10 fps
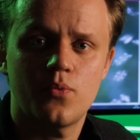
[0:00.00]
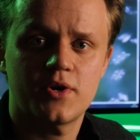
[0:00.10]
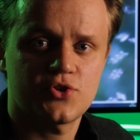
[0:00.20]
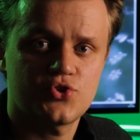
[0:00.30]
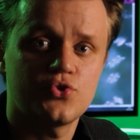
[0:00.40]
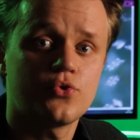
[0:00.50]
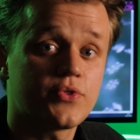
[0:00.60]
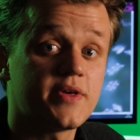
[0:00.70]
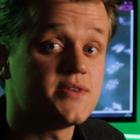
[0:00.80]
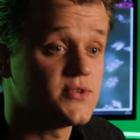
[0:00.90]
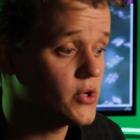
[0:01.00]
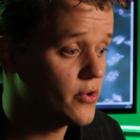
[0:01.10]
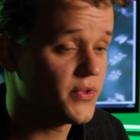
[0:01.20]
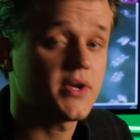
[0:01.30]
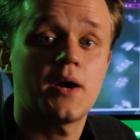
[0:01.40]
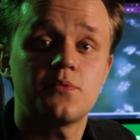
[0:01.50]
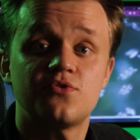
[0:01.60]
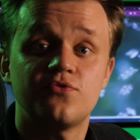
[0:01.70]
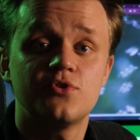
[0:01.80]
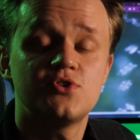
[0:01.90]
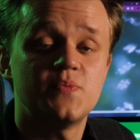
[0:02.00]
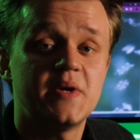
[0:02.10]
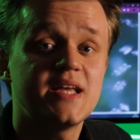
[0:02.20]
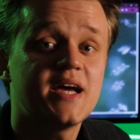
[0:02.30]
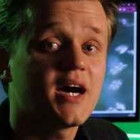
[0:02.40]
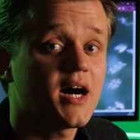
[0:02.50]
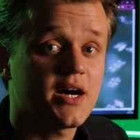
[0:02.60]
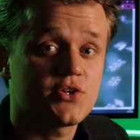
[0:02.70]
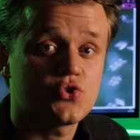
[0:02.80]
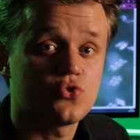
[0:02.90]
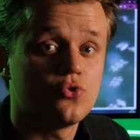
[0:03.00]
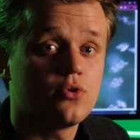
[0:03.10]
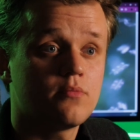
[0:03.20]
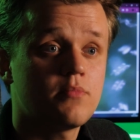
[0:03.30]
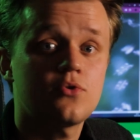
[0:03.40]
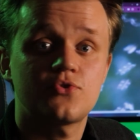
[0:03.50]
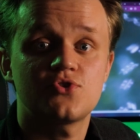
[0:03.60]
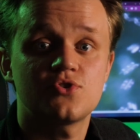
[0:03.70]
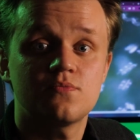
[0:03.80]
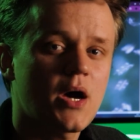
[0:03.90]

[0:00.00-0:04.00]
when I saw things on the cameras in front of me, I saw bugs.